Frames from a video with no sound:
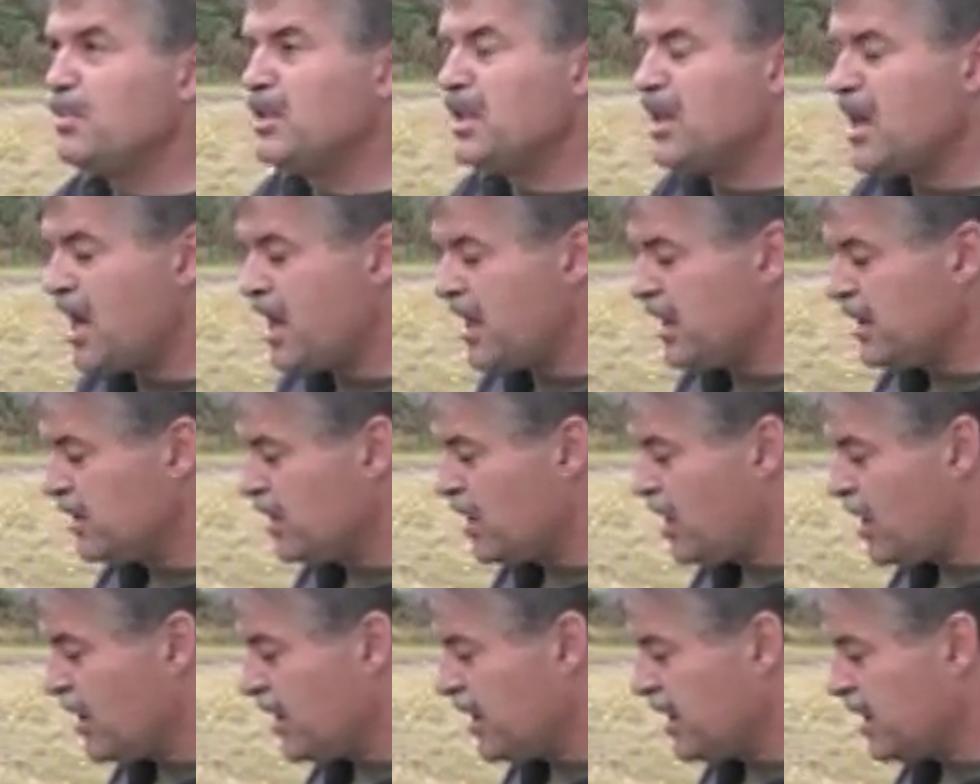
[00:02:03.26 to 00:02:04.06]
behind
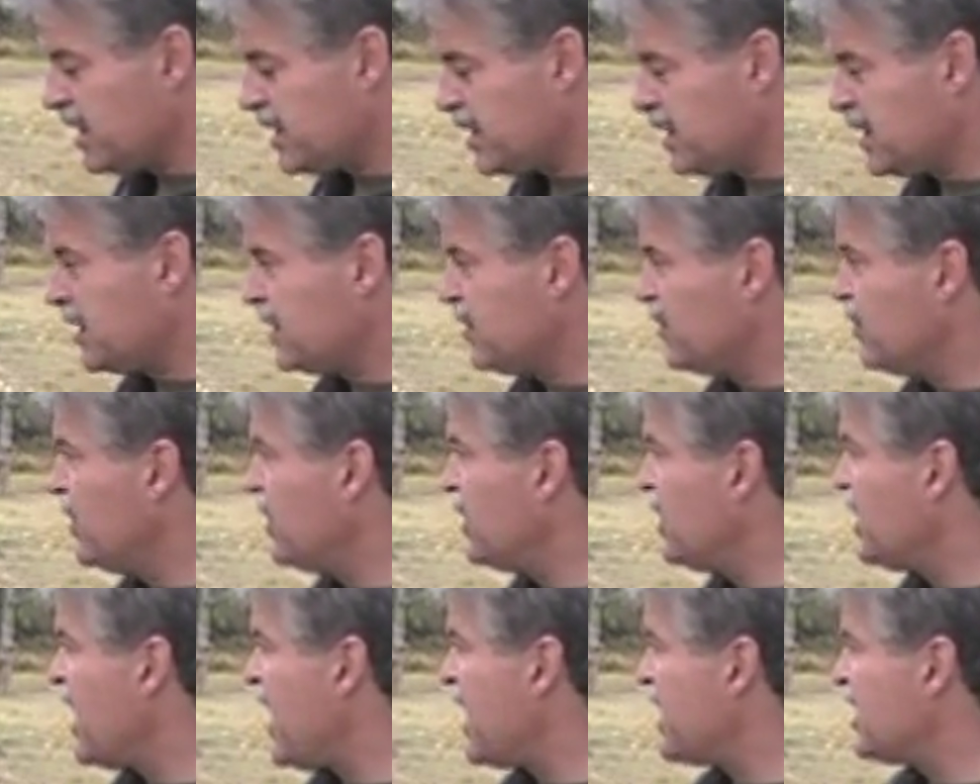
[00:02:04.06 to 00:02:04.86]
all this
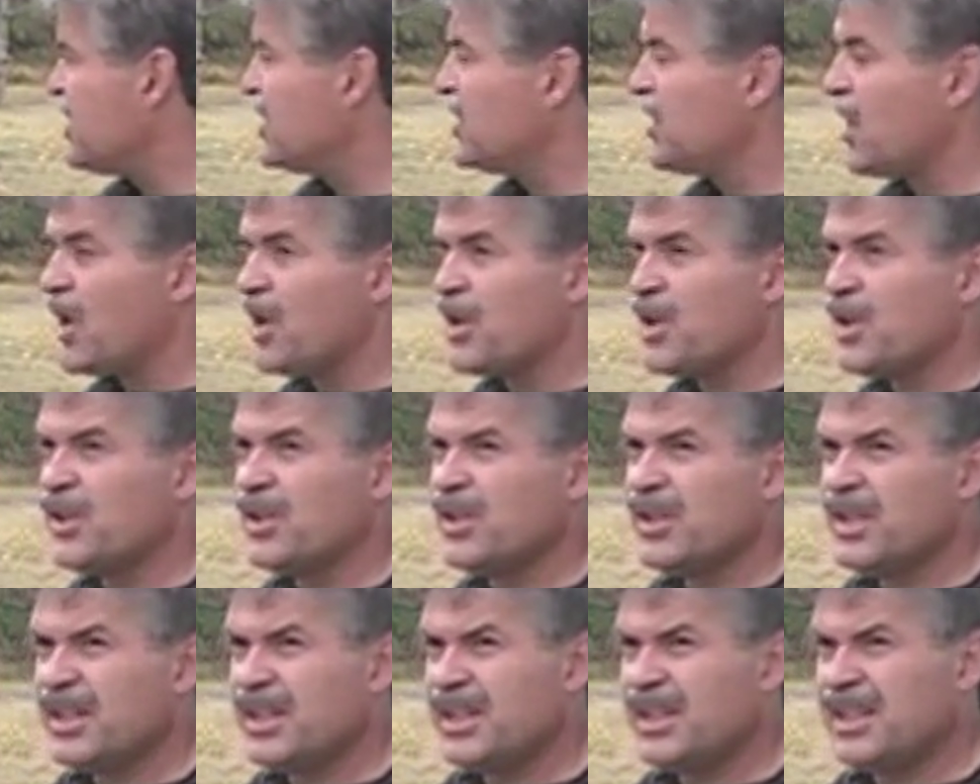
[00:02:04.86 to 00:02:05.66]
with that
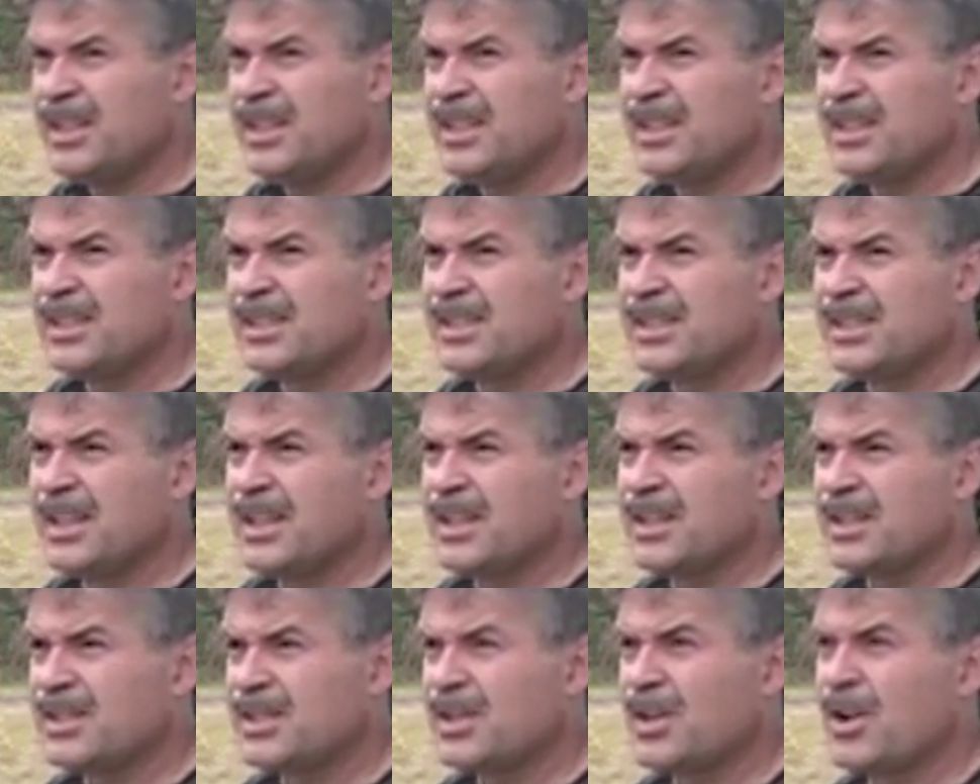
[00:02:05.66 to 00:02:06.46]
starter is
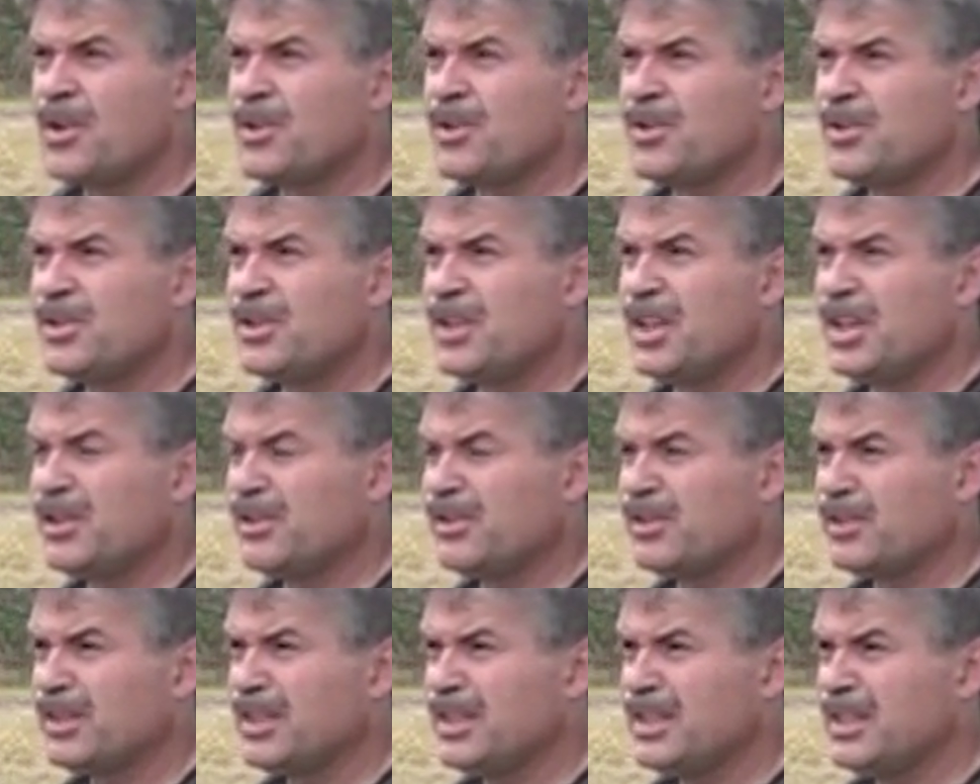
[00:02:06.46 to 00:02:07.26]
that a starter
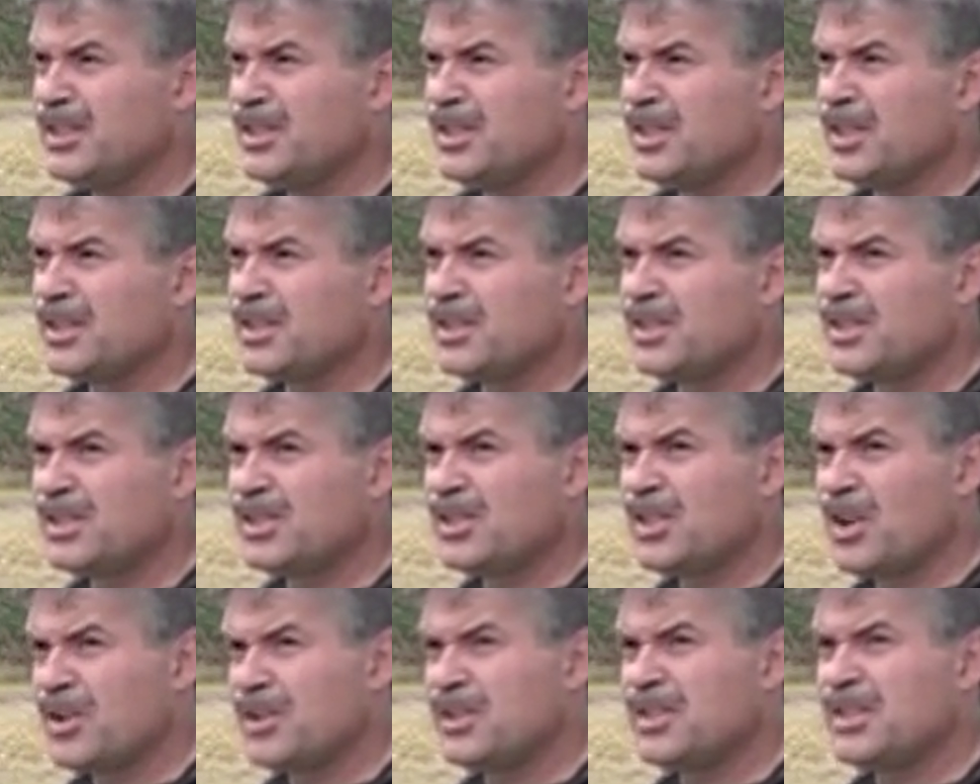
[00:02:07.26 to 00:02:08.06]
generally just
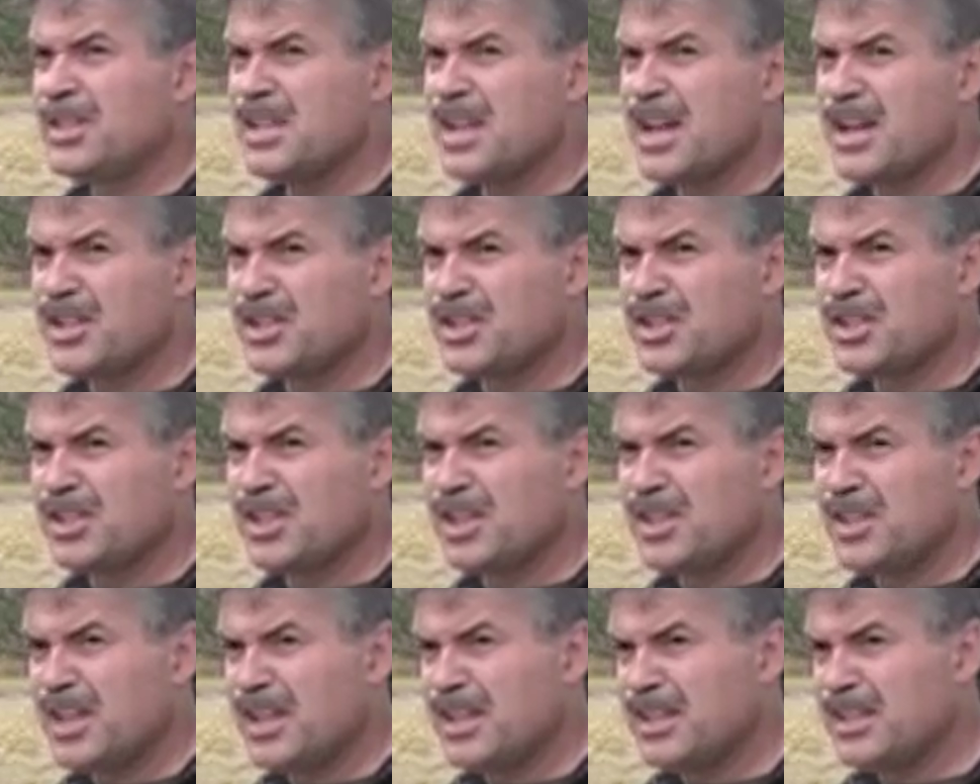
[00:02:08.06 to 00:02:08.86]
starts the engine
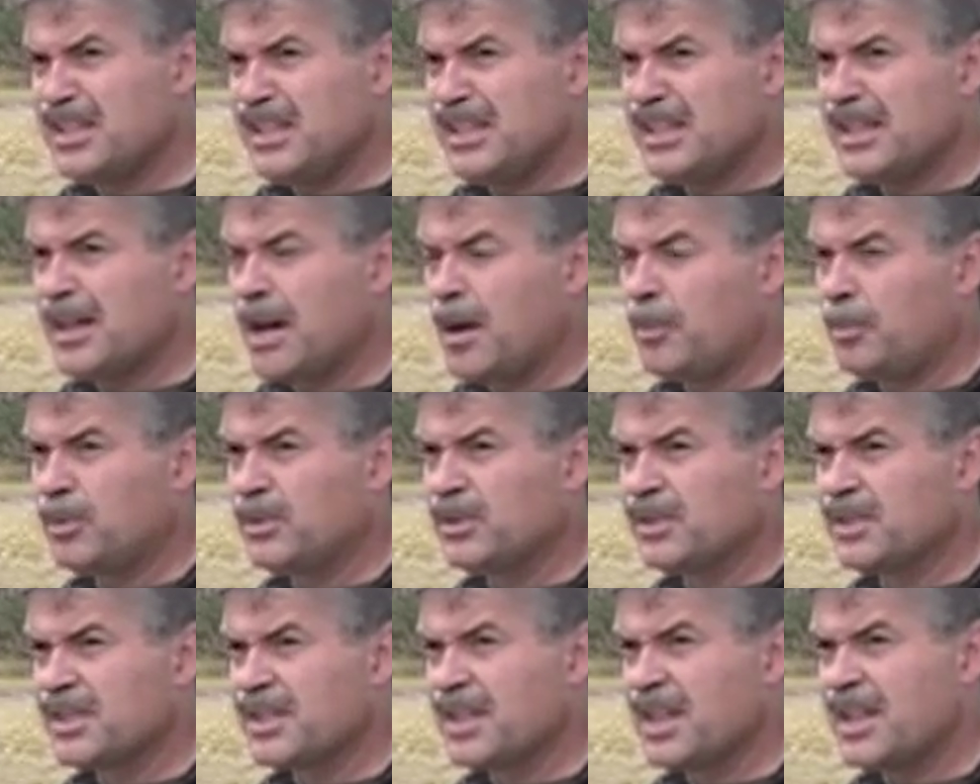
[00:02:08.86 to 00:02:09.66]
and then
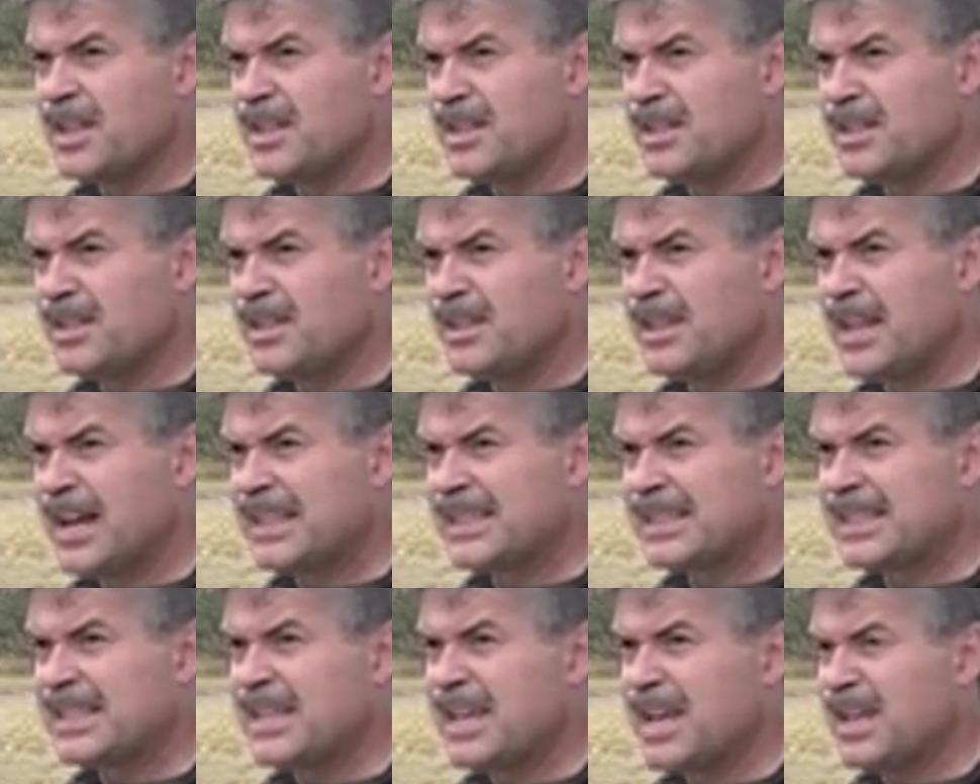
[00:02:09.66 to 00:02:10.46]
decouples, and
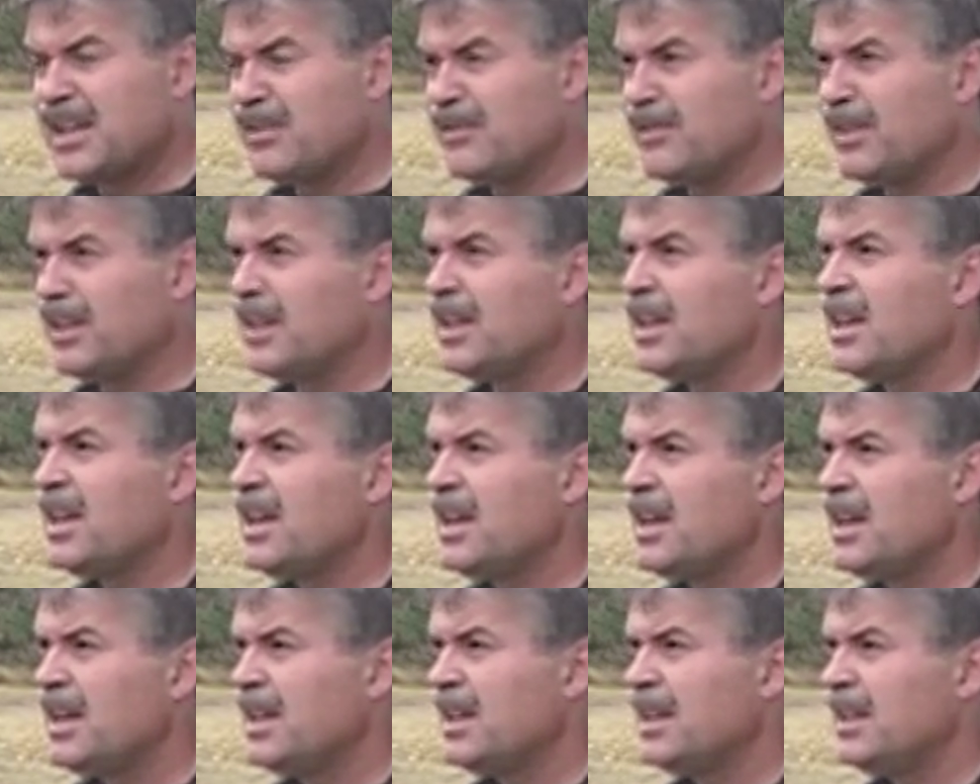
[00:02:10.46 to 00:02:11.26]
that's the end of it.
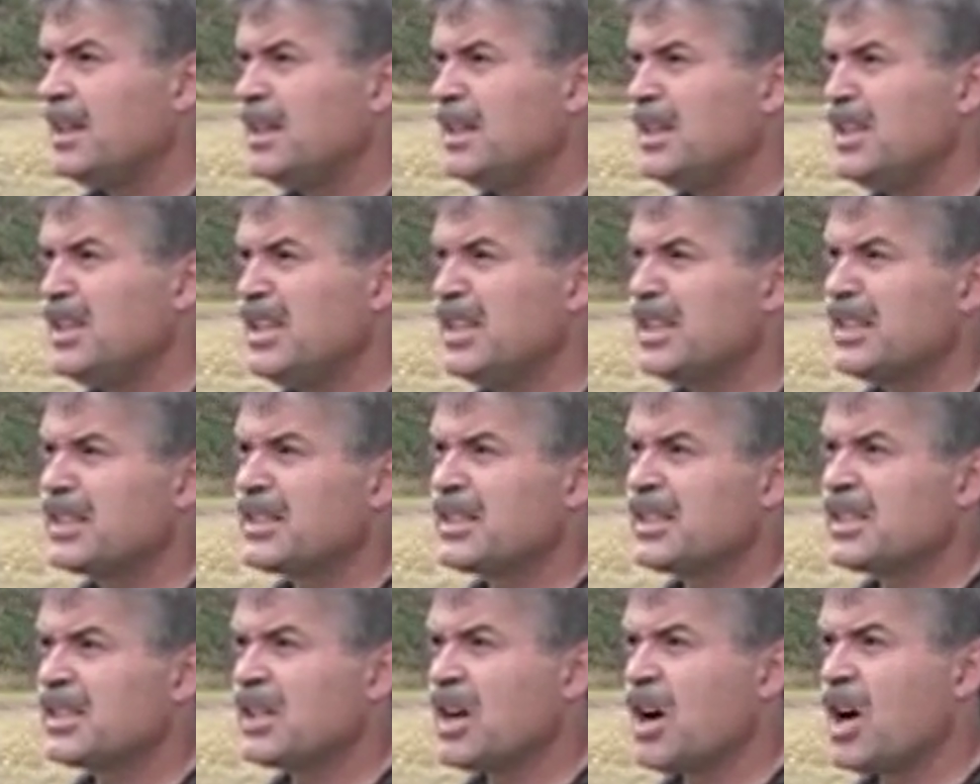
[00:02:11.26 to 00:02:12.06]
In
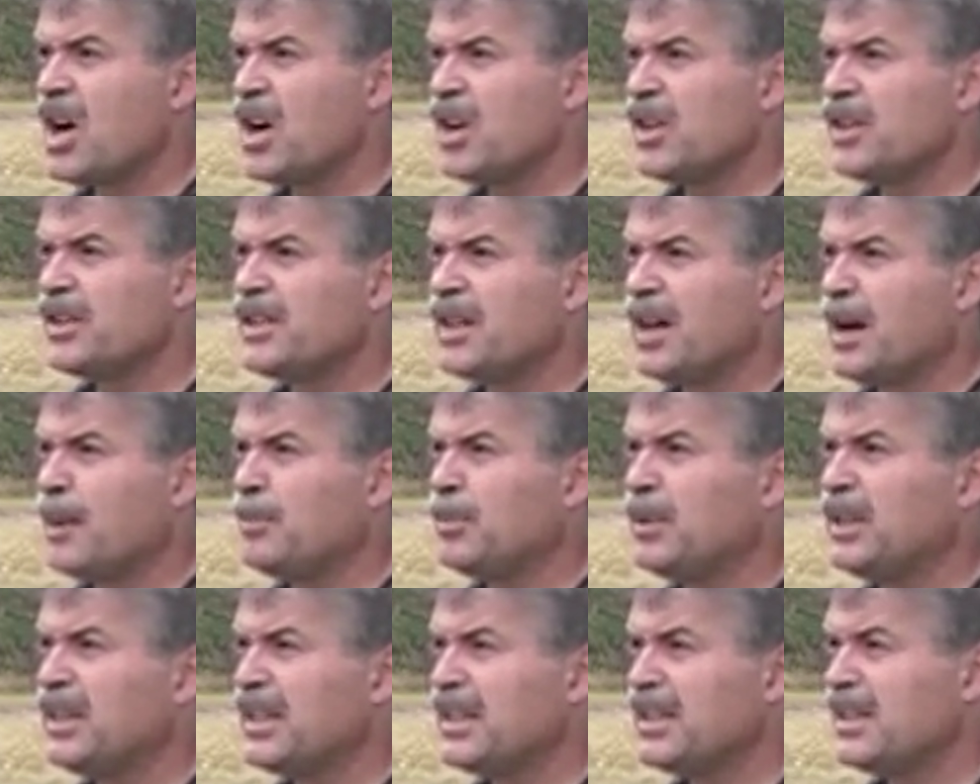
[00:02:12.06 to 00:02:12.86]
this, it's a hard
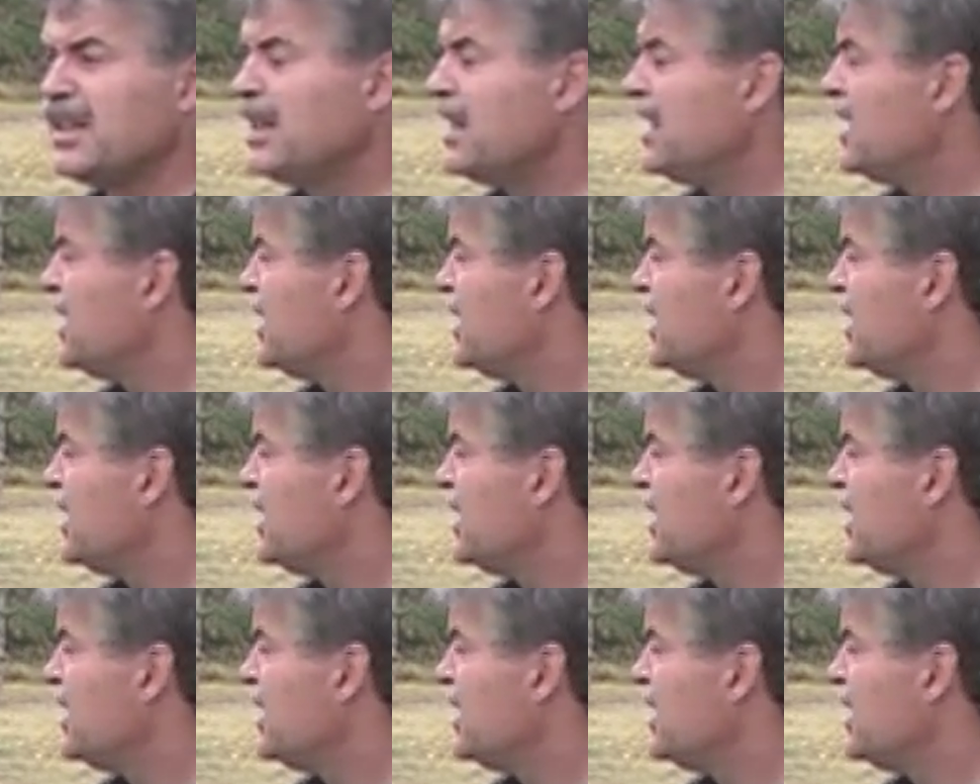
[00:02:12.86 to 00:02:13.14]
coupling